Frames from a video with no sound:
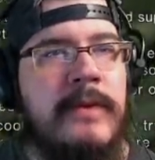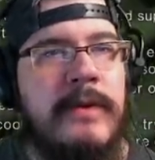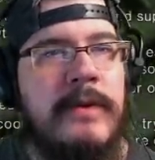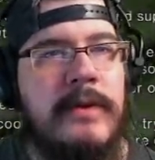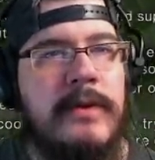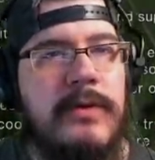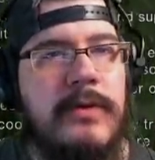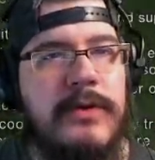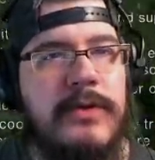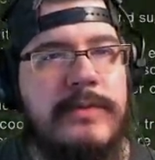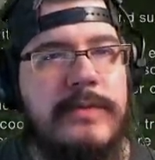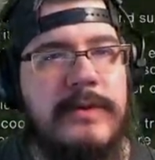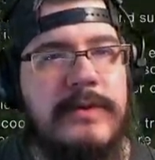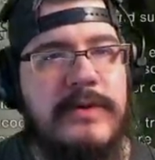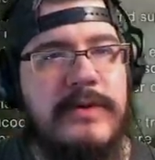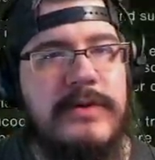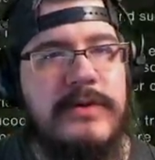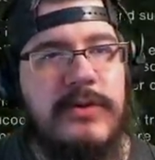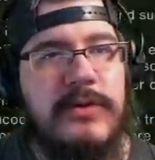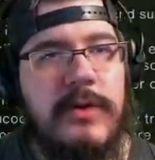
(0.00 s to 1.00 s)
Core experience
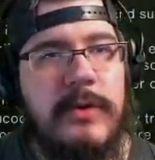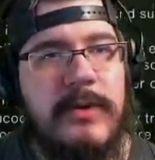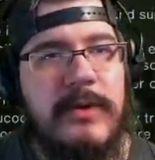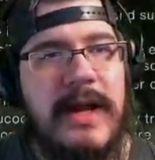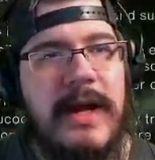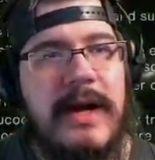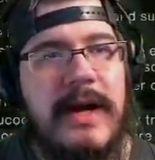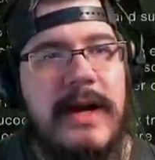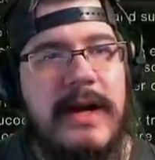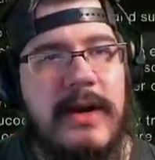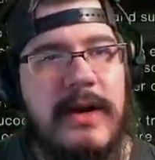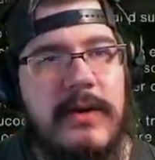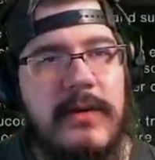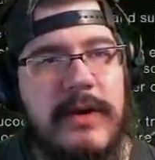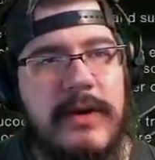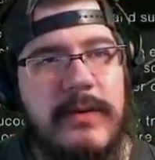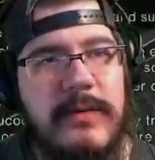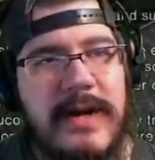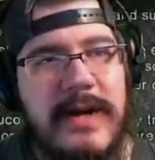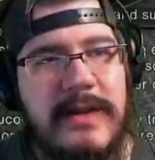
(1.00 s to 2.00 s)
is enjoyable. I already
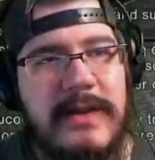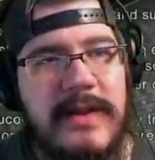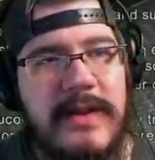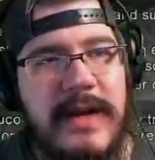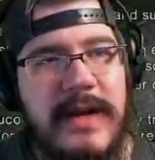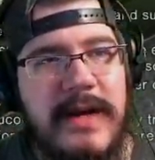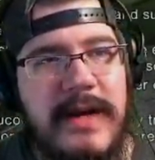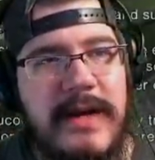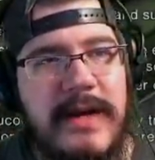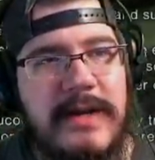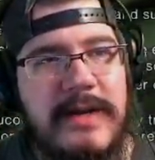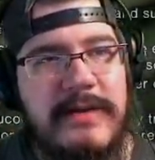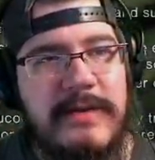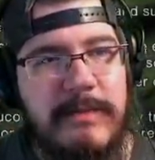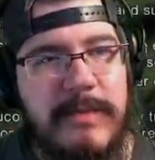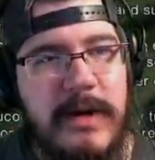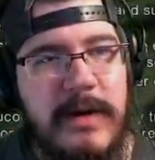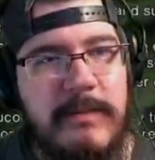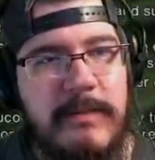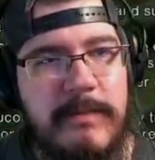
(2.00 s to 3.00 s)
read that.
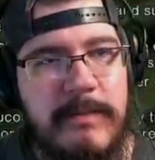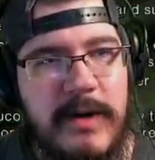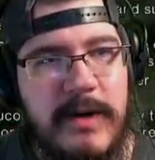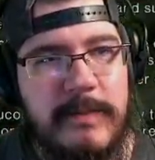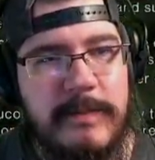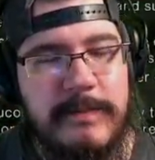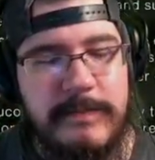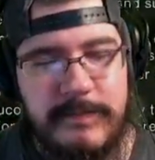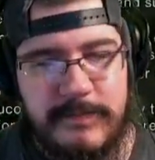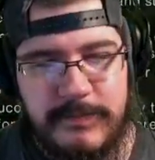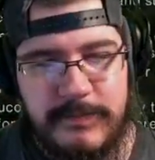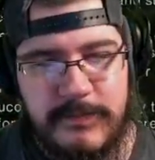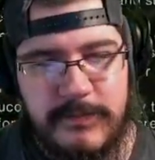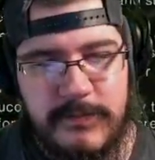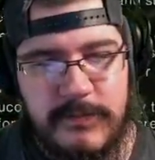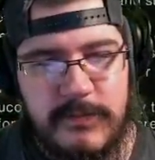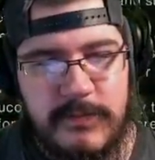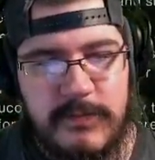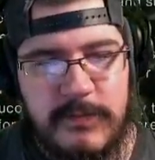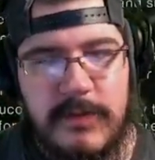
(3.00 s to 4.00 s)
Bum bum.
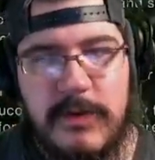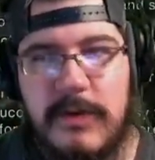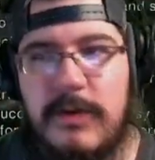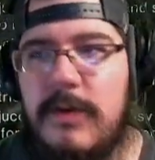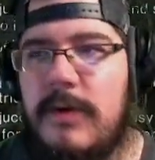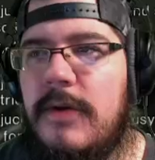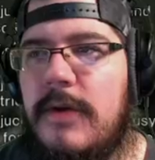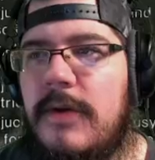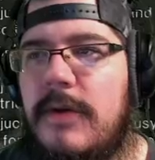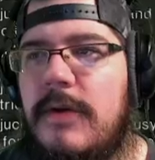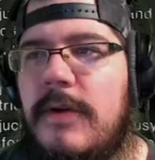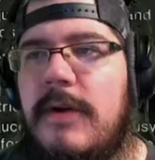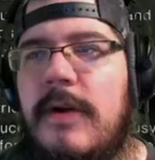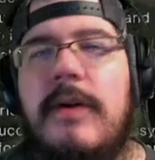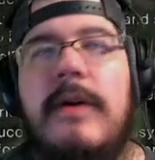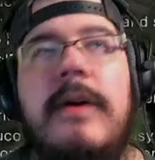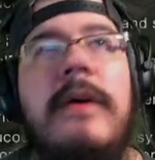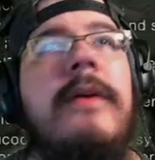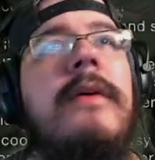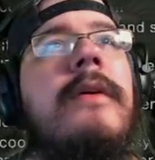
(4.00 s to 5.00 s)
Right.
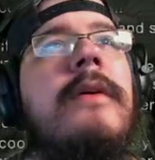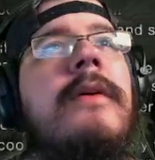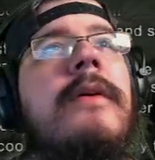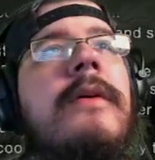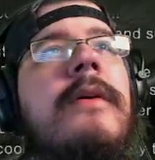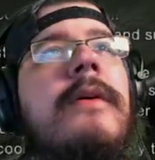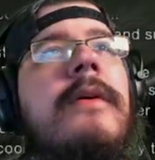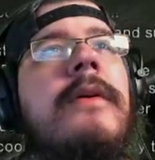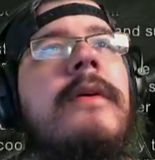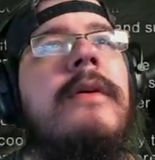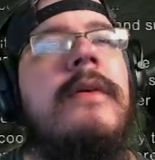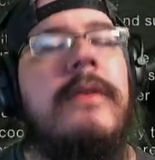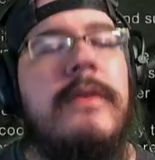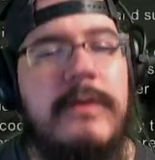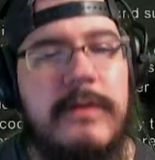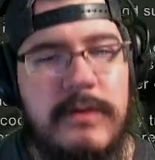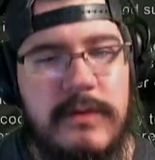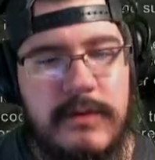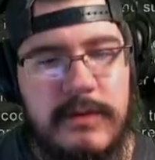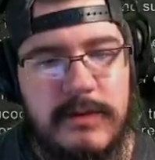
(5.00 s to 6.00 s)

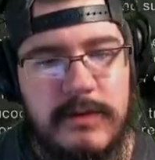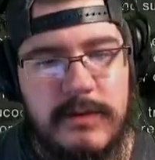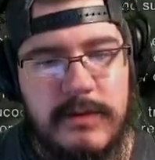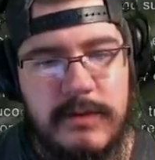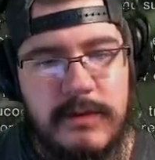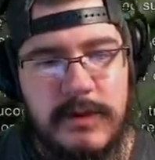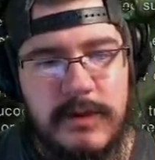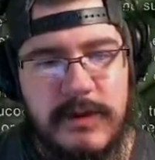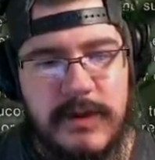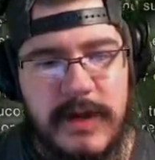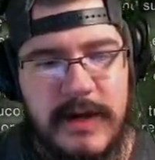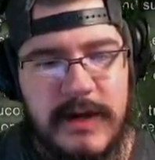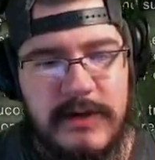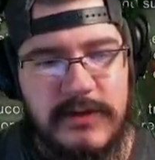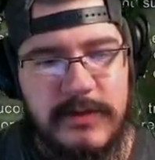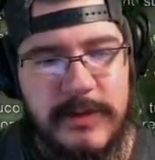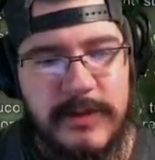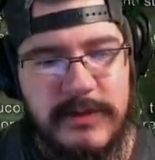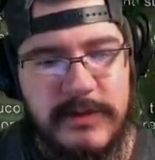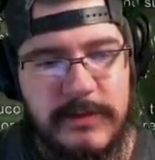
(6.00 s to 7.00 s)
I think ads are
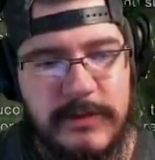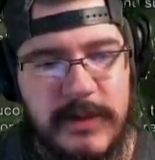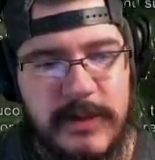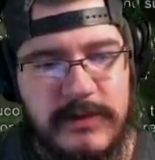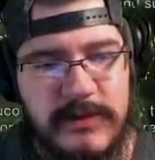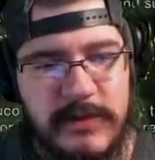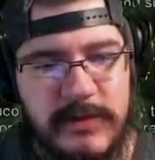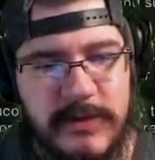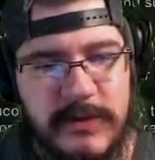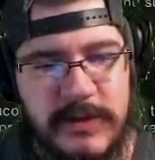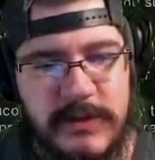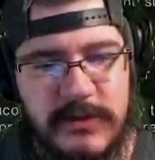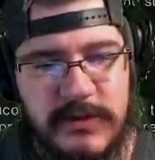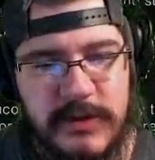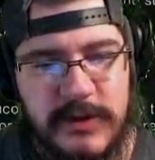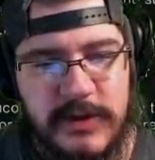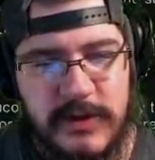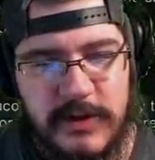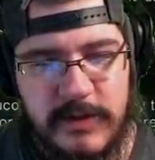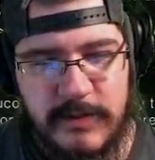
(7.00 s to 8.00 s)
about to play. Something
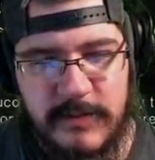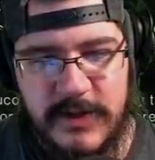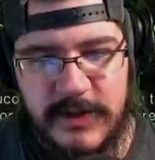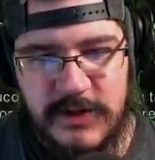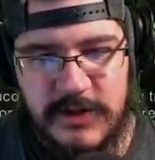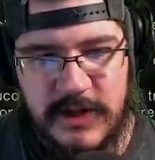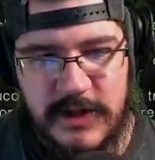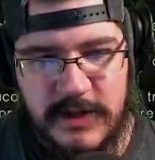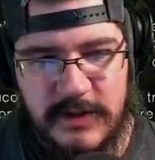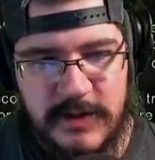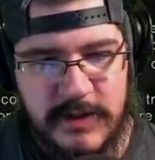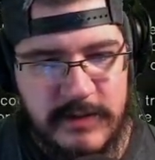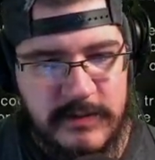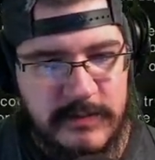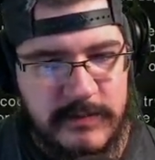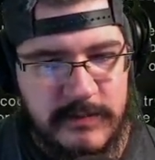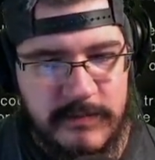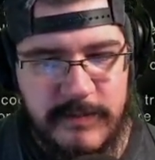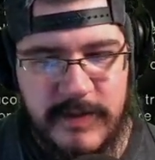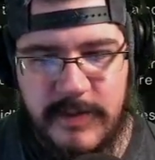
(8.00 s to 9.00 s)
triggered in my chat that
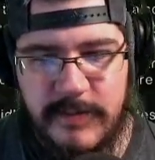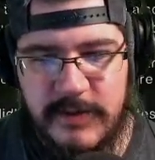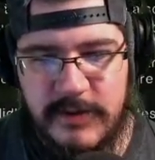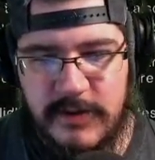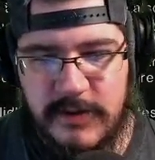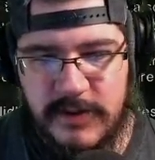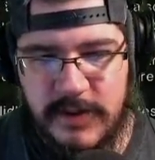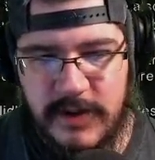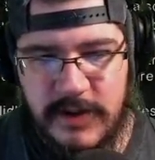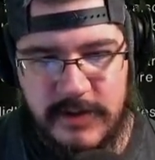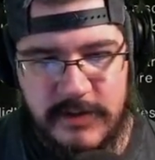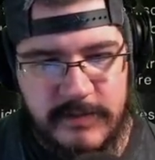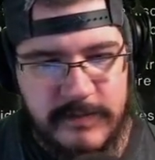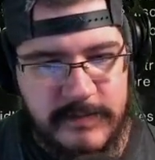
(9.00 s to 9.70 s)
made me look at it.